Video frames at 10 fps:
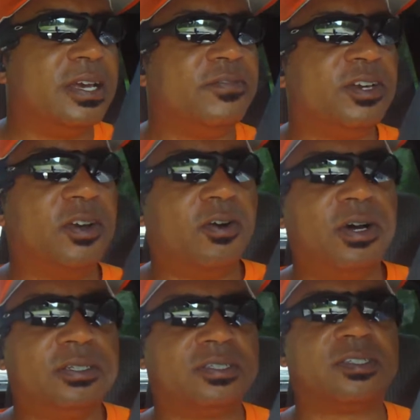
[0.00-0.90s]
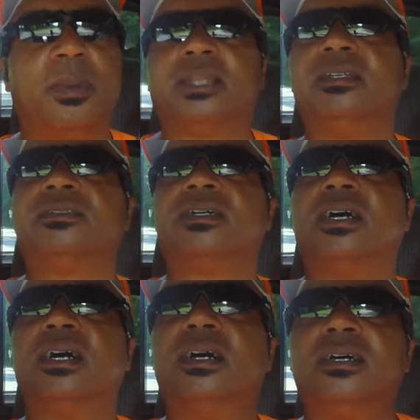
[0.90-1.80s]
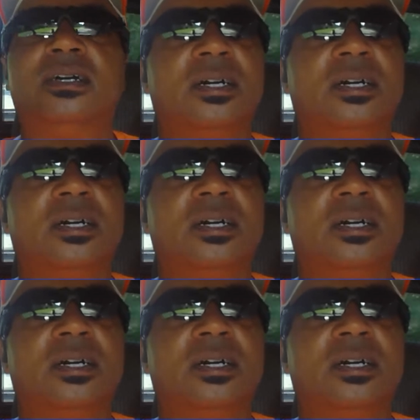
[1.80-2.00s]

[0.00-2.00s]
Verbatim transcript: if you're going to somebody's uh